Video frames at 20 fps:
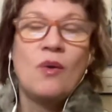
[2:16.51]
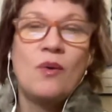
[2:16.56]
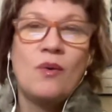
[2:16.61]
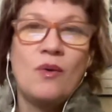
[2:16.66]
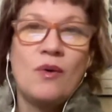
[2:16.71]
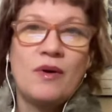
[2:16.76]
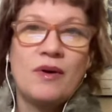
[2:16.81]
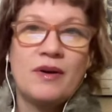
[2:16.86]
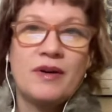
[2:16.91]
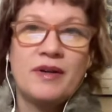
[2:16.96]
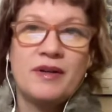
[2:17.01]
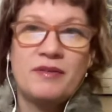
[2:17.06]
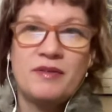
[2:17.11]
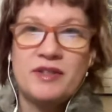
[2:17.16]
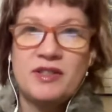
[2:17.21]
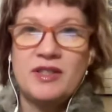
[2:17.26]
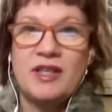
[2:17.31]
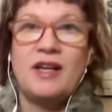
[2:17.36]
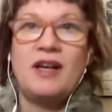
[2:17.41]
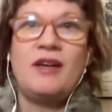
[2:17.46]
Or if
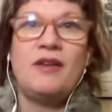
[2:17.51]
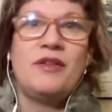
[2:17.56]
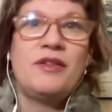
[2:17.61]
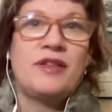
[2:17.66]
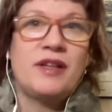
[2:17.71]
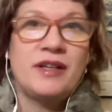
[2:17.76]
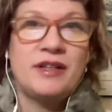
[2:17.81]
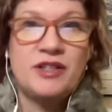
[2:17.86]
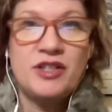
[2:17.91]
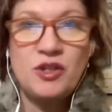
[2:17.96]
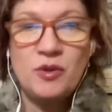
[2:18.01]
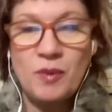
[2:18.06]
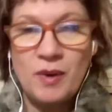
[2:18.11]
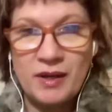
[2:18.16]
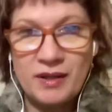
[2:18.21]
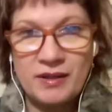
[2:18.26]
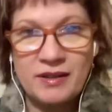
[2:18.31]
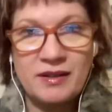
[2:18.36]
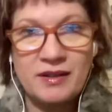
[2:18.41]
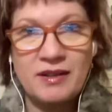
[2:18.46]
it's a health thing, do you
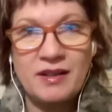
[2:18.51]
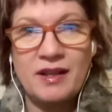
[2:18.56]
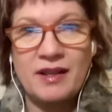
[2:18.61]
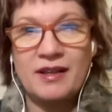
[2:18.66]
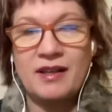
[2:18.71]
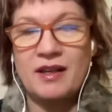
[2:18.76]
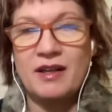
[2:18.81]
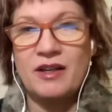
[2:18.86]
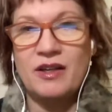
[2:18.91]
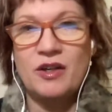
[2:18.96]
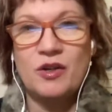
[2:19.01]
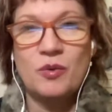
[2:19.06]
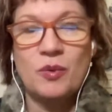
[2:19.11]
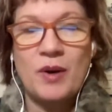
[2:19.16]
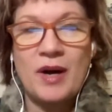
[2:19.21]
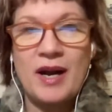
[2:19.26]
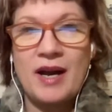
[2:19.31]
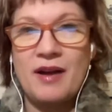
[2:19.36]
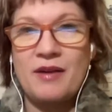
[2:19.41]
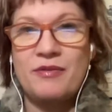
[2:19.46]
want like a
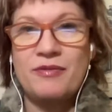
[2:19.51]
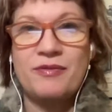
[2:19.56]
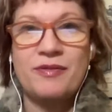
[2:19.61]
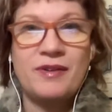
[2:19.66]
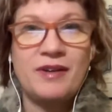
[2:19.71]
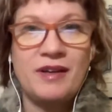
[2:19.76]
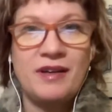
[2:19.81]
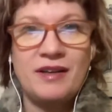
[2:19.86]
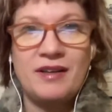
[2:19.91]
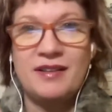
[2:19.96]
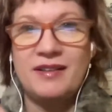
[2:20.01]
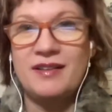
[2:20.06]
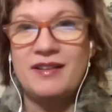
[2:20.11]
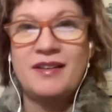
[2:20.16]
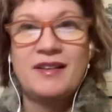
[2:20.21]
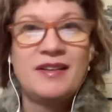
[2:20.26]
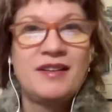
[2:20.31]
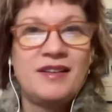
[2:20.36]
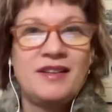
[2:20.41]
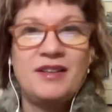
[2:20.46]
graph on,
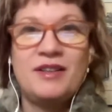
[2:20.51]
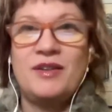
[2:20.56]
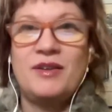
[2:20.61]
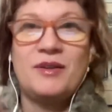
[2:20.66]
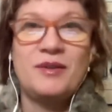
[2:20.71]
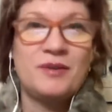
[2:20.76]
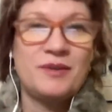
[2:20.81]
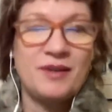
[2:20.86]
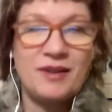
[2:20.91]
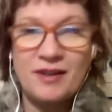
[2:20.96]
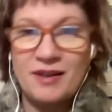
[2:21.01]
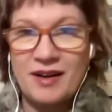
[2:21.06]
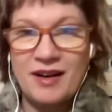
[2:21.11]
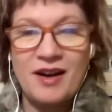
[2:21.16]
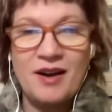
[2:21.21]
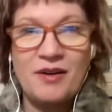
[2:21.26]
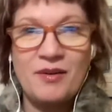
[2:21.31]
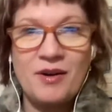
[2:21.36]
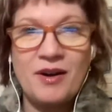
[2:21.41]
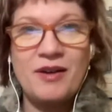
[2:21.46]

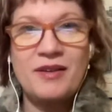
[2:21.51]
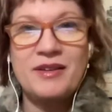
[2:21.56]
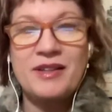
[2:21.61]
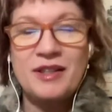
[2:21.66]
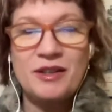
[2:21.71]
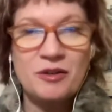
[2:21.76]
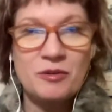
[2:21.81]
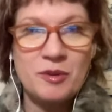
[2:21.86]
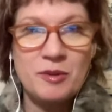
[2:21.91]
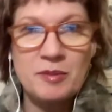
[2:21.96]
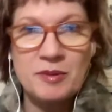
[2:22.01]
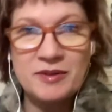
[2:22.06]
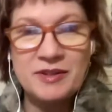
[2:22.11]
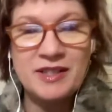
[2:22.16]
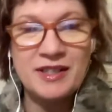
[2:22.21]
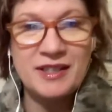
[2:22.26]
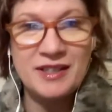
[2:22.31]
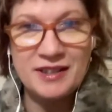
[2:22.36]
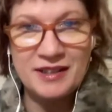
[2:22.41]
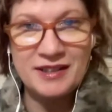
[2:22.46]
how all the other people
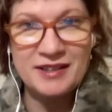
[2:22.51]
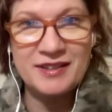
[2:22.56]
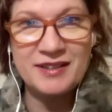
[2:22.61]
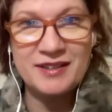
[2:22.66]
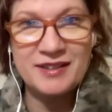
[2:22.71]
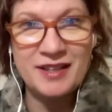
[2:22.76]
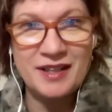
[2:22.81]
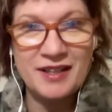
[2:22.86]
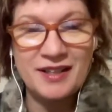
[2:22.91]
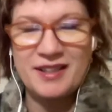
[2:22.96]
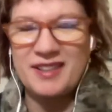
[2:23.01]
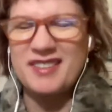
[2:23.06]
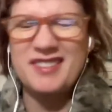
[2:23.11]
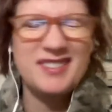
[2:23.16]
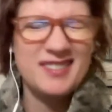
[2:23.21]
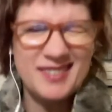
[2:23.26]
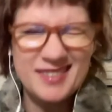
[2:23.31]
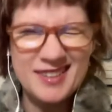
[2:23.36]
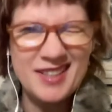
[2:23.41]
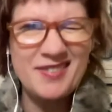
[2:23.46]
did in this study
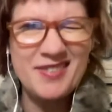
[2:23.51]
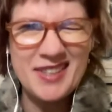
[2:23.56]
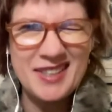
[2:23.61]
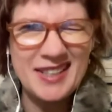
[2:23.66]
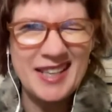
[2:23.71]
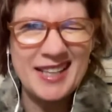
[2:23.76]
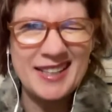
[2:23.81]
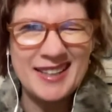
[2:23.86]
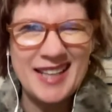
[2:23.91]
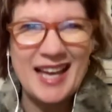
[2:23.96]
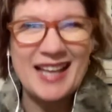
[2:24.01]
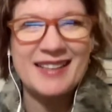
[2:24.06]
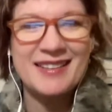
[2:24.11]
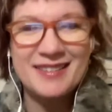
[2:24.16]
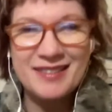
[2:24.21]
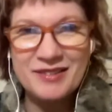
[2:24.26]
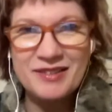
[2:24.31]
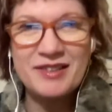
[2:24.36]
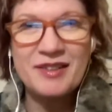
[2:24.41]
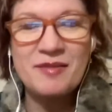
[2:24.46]
or something like that?
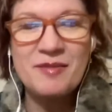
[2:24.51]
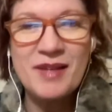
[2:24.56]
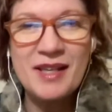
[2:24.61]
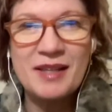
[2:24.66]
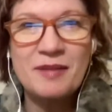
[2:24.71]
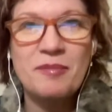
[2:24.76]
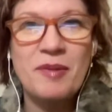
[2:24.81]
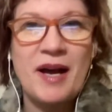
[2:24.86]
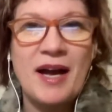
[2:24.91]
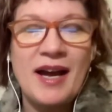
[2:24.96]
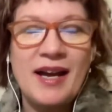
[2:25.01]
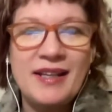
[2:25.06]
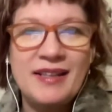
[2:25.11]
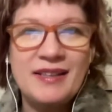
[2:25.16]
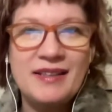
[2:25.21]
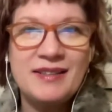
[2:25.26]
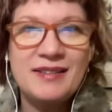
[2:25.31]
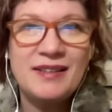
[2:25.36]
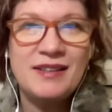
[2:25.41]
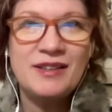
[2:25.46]
So some like behind
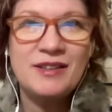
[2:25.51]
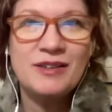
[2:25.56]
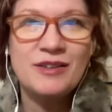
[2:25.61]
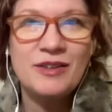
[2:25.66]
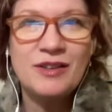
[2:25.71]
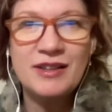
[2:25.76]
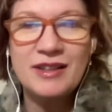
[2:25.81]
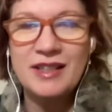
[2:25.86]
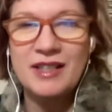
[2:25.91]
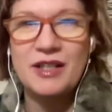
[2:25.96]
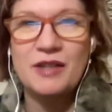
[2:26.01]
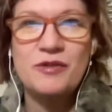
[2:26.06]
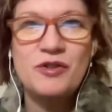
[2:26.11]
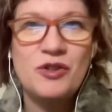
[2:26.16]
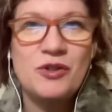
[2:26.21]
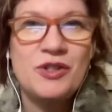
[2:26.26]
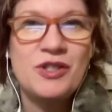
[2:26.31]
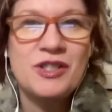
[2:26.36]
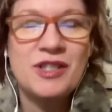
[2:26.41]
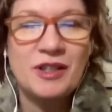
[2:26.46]
the scenes look that gives
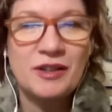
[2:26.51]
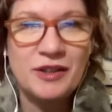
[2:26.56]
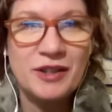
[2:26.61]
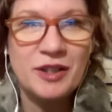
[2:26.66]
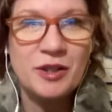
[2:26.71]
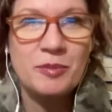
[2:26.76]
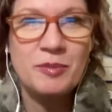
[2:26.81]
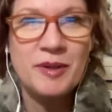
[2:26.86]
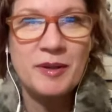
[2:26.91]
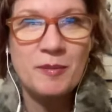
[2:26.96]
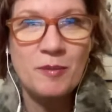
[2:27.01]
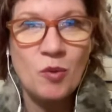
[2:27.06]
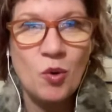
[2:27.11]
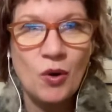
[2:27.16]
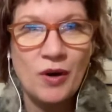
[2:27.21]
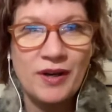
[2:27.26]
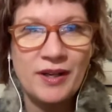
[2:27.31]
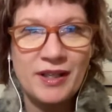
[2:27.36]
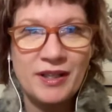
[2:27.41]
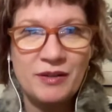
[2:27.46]
you just a little bit
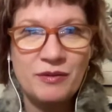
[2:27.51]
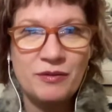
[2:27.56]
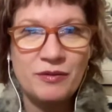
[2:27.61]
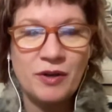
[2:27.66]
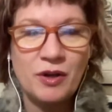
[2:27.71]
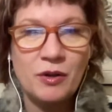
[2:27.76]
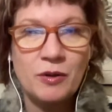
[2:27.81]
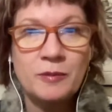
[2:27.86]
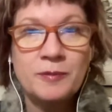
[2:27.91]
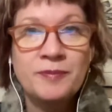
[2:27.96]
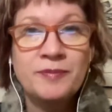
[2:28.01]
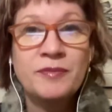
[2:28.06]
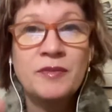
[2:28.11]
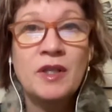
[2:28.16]
more info.